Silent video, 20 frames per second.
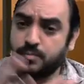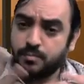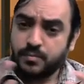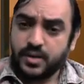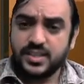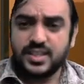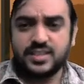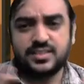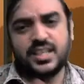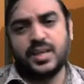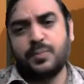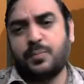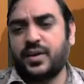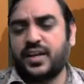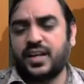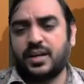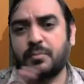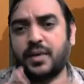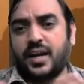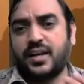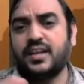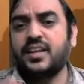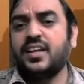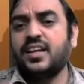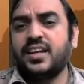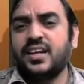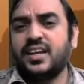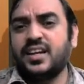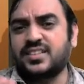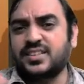but just keep it in mind.
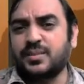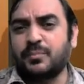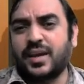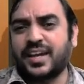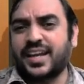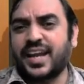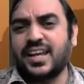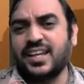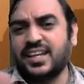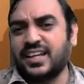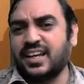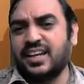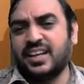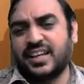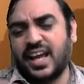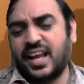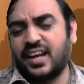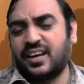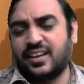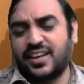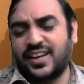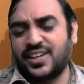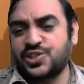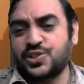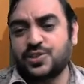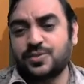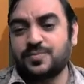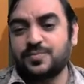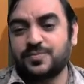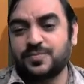It's a mechanical calculation.